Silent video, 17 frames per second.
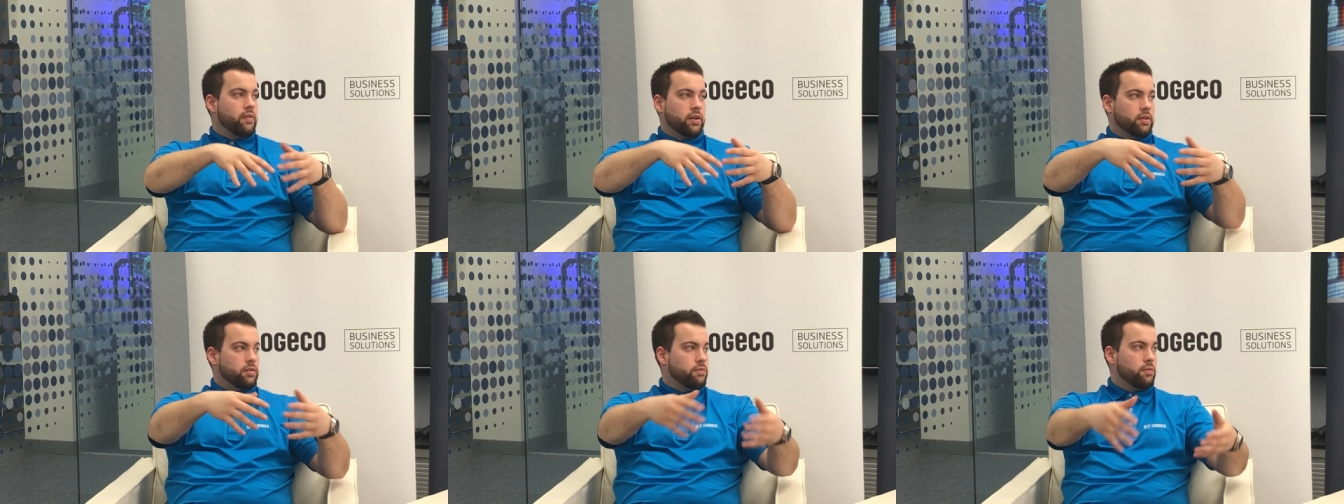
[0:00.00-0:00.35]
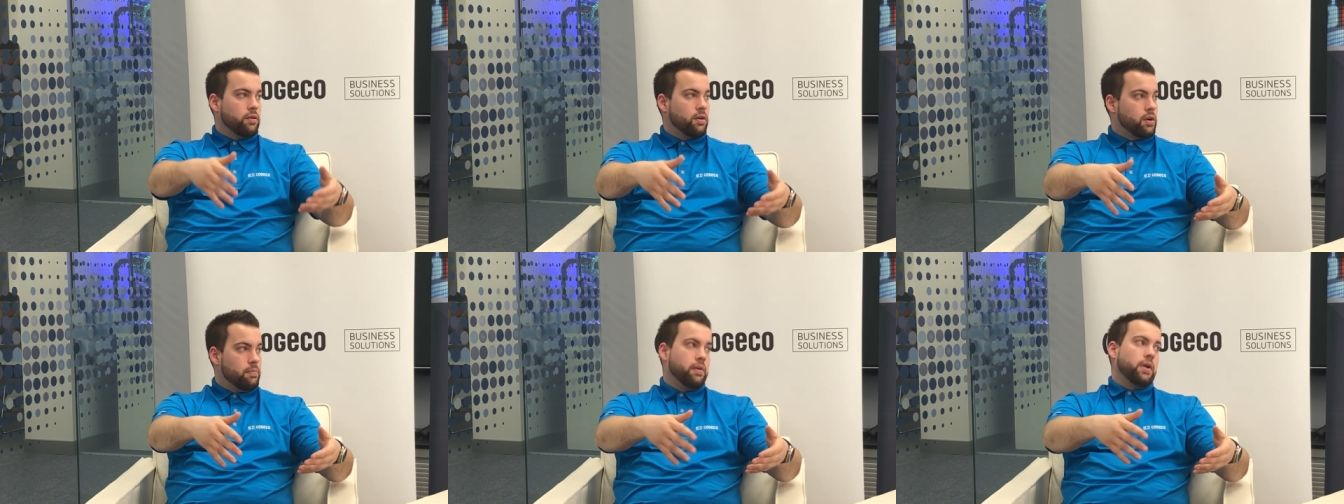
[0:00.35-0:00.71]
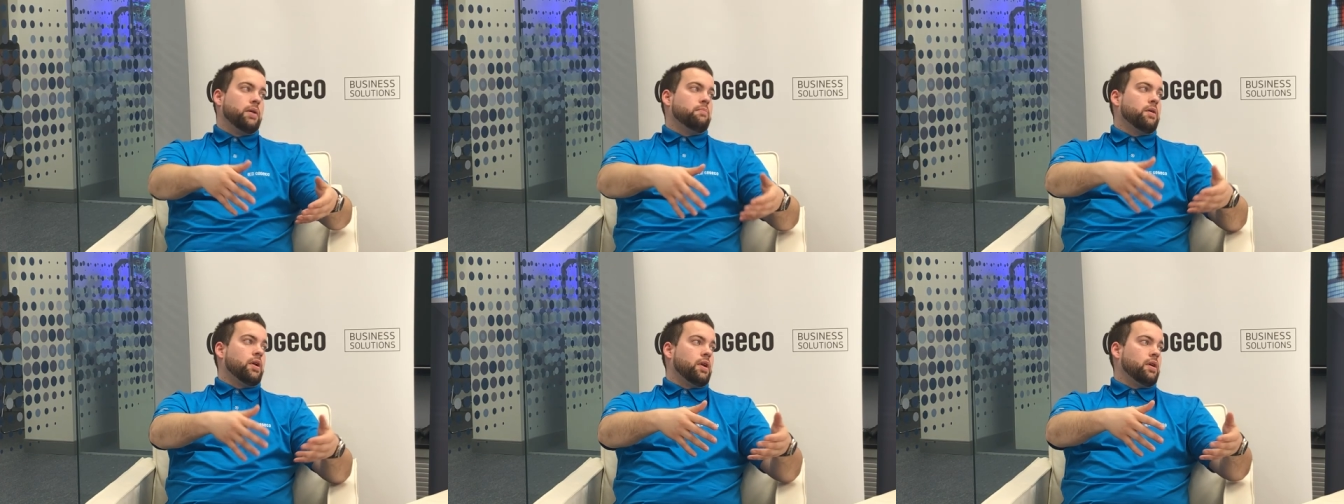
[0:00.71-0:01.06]
having to fork up
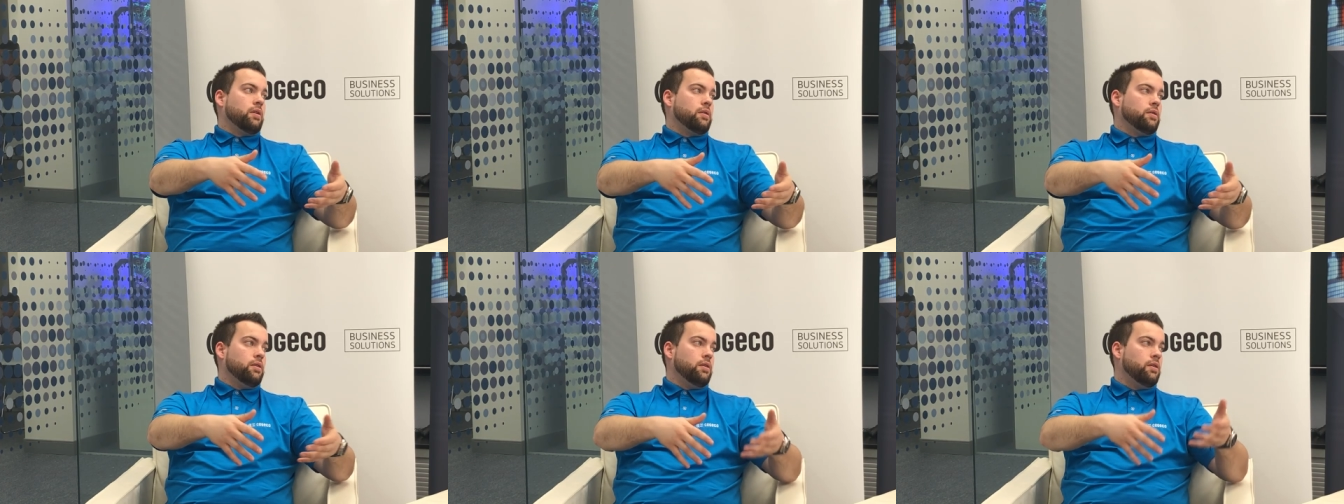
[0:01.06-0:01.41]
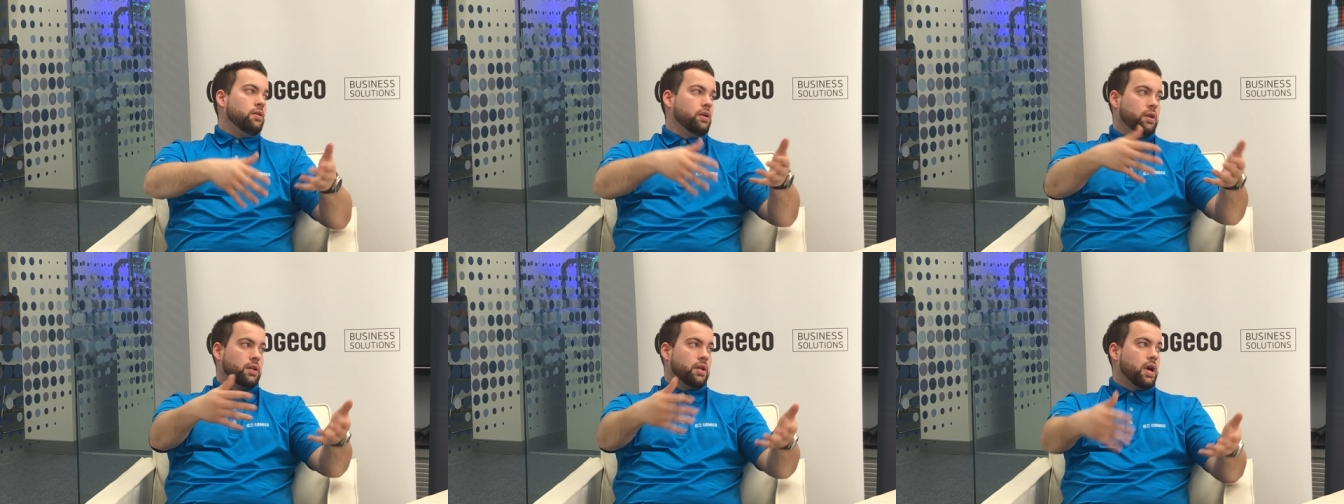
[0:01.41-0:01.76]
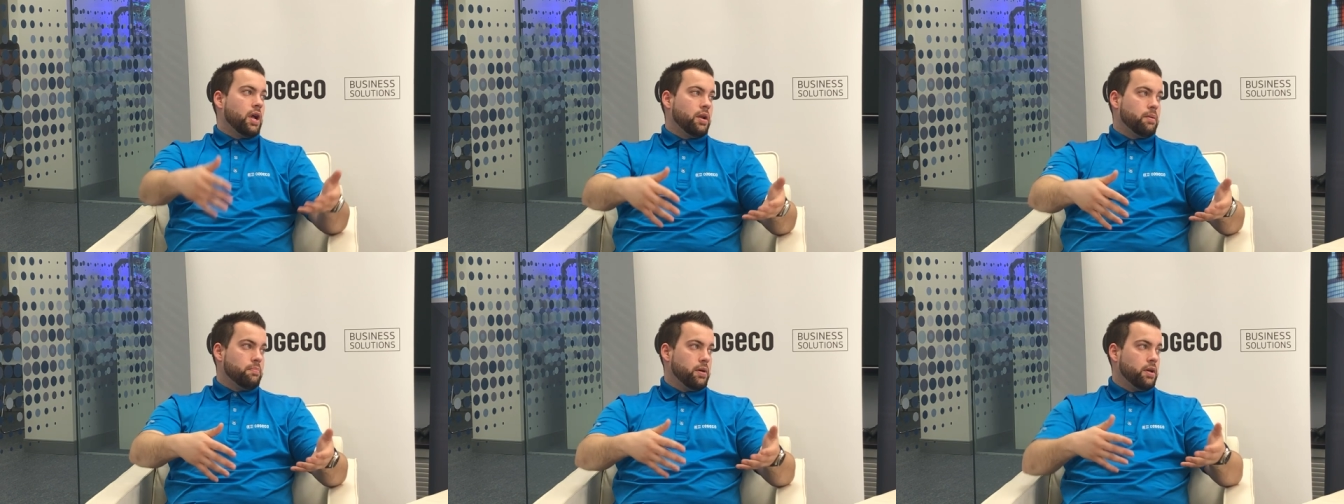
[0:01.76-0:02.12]
any money you can get
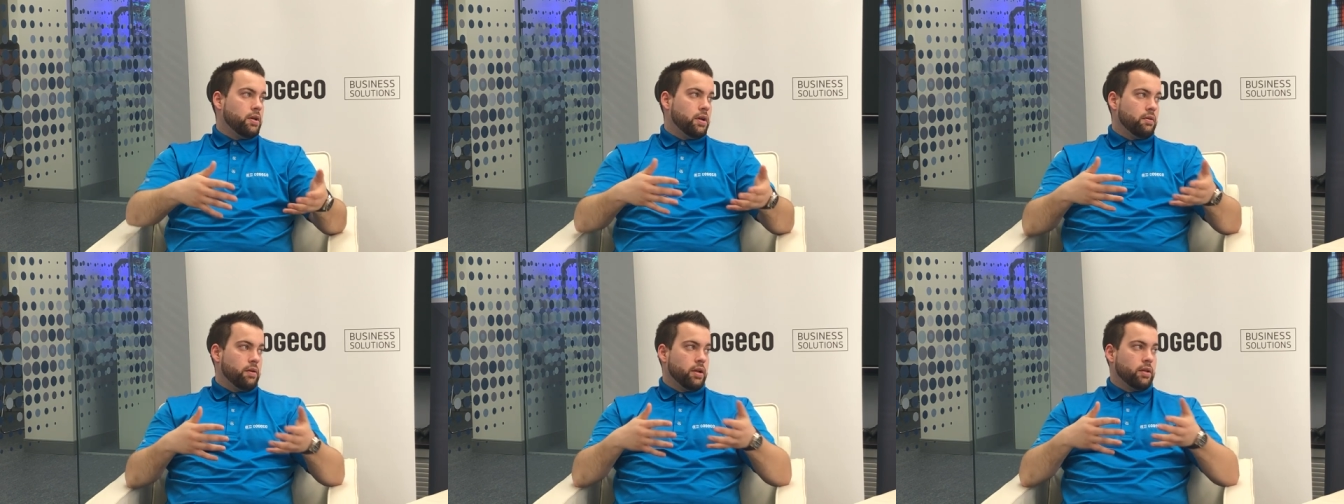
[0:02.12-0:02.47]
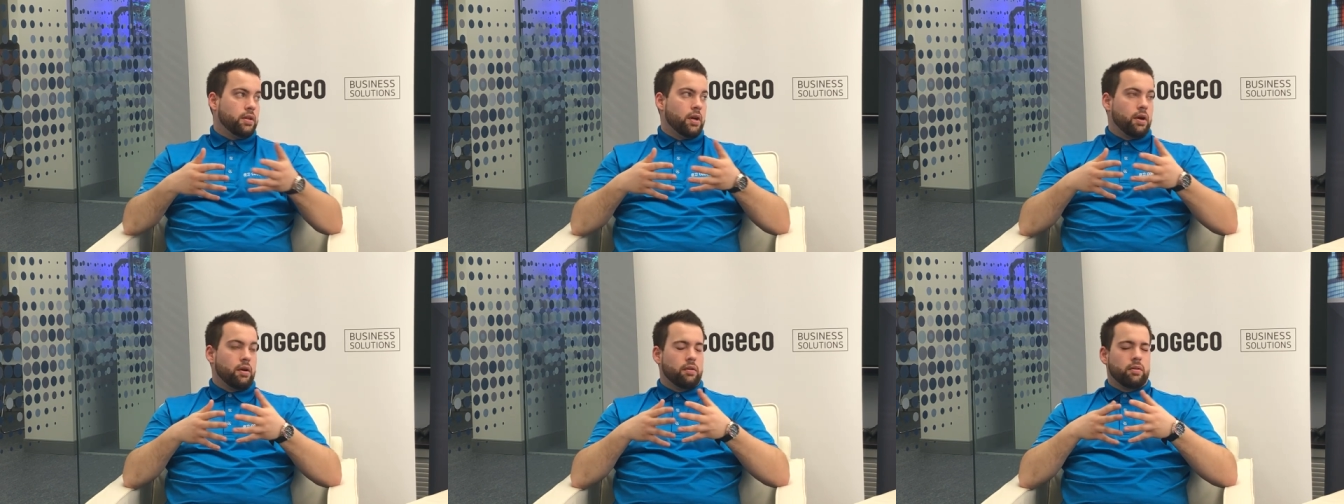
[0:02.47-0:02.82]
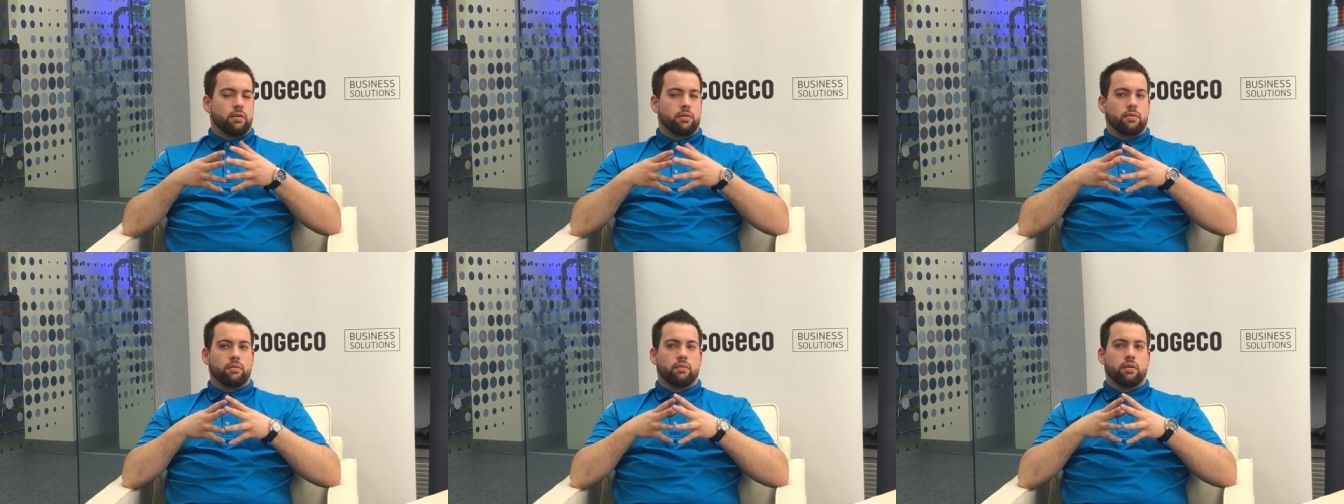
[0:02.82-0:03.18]
that opinion right there,
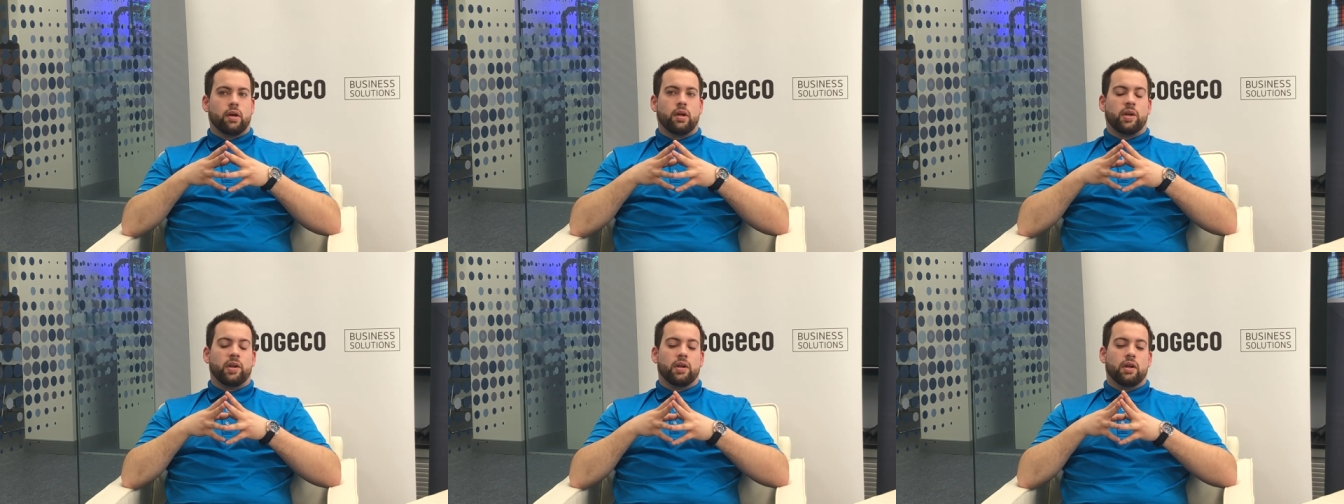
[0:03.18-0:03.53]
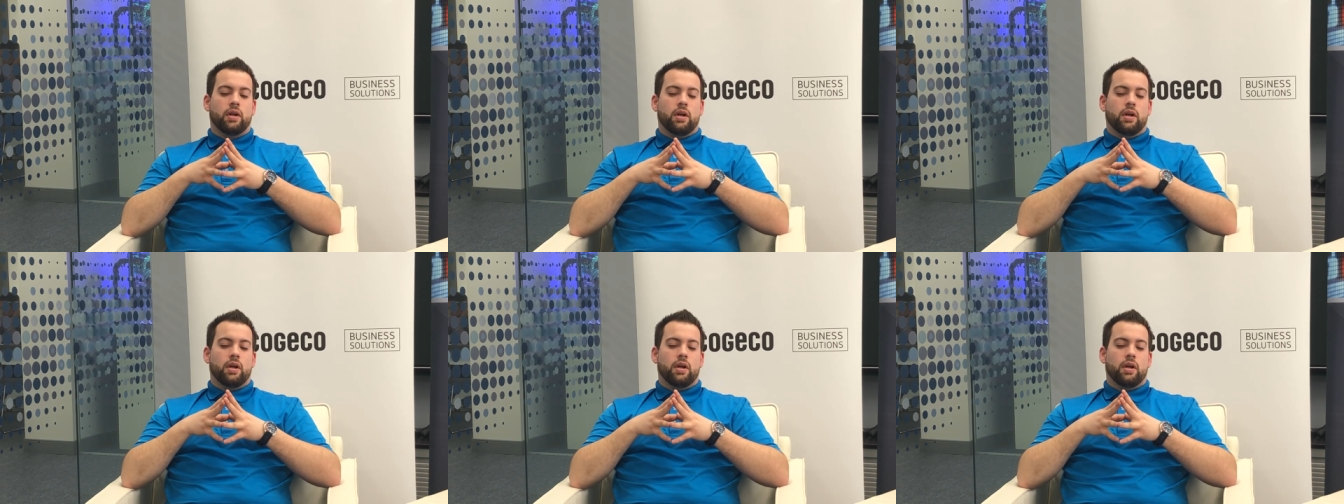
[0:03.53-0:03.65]
right?